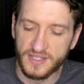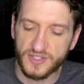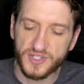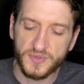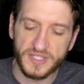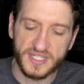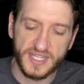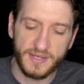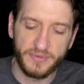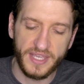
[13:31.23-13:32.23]
It's also a
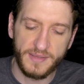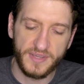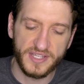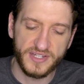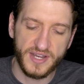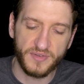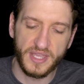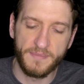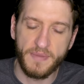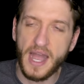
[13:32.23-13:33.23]
skid plate because you're not
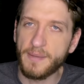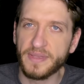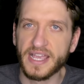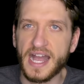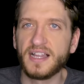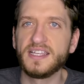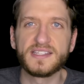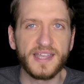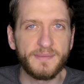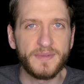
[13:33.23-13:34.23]
really popping
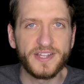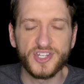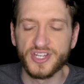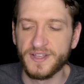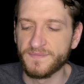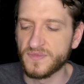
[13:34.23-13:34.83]
ollies that much.